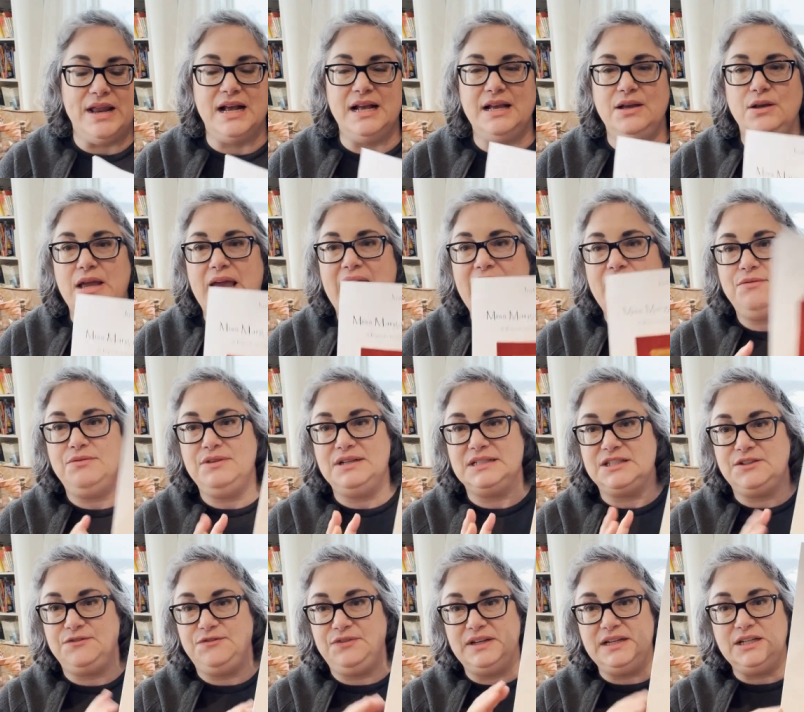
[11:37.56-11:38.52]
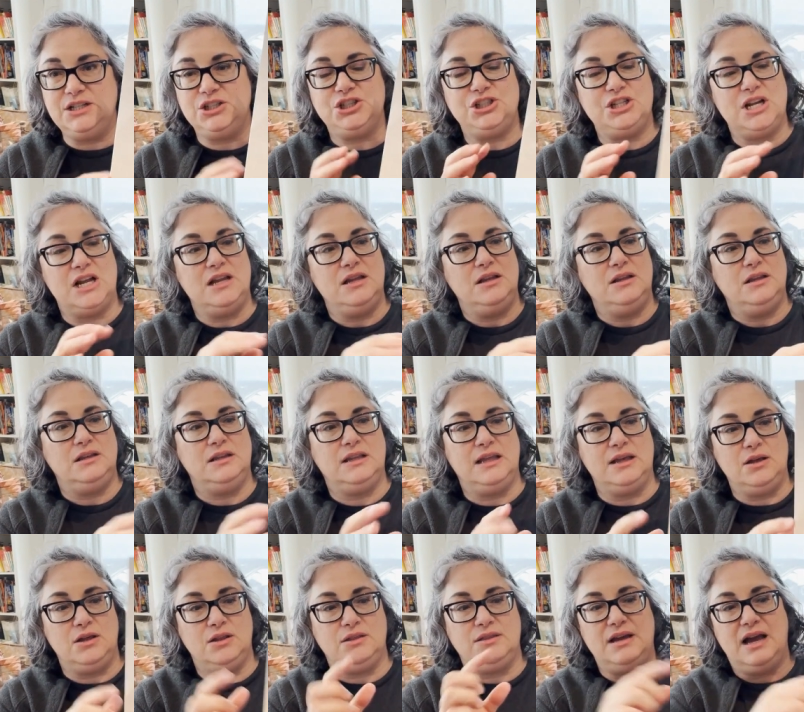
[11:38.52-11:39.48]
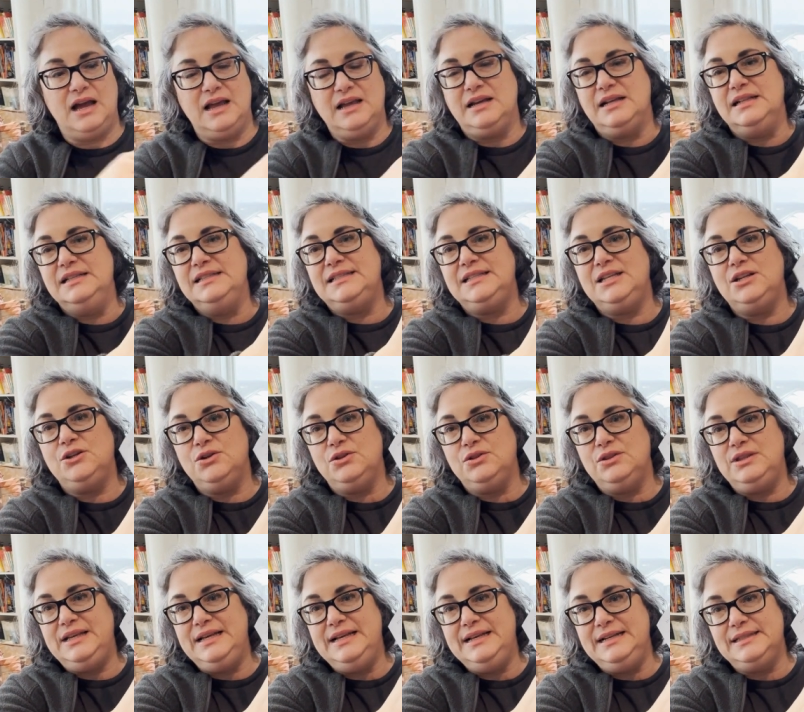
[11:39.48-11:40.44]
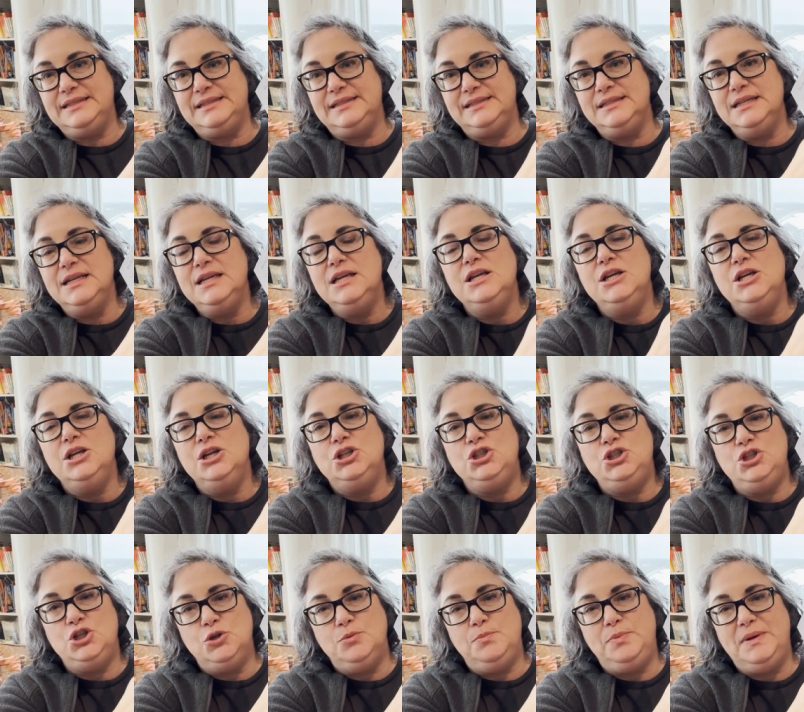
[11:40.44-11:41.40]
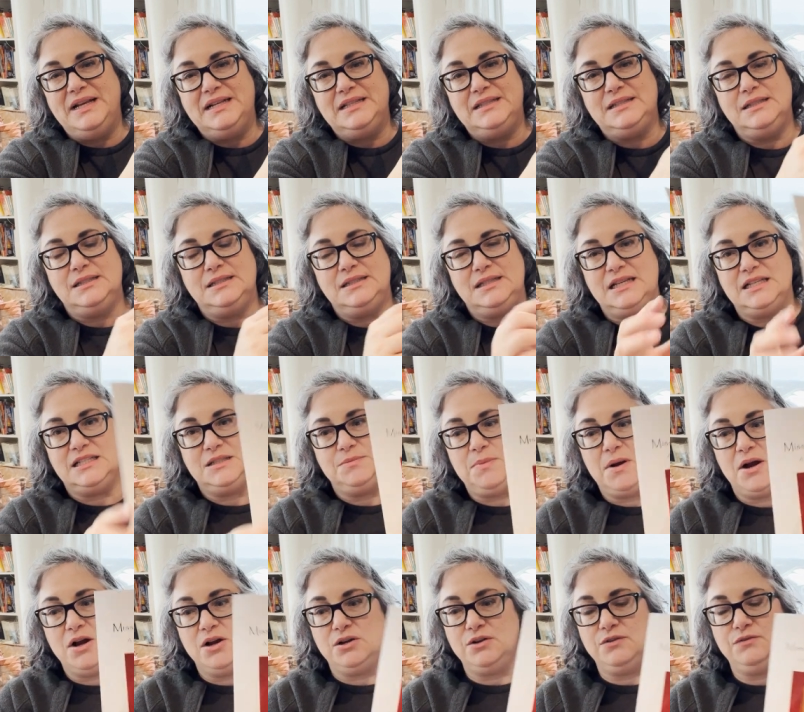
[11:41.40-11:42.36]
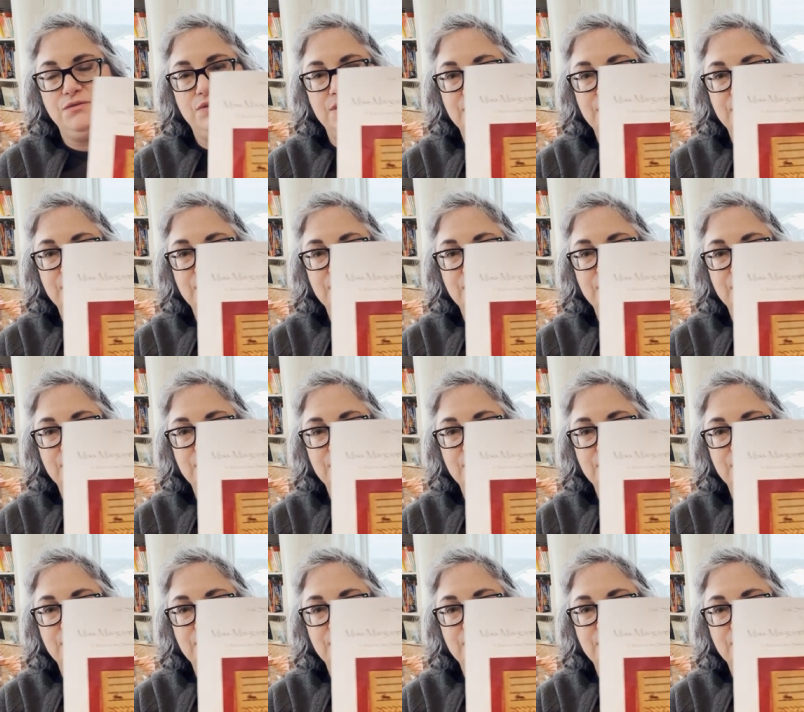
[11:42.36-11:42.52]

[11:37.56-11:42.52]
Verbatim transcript: I have this finished, I like I consider these two pieces as part of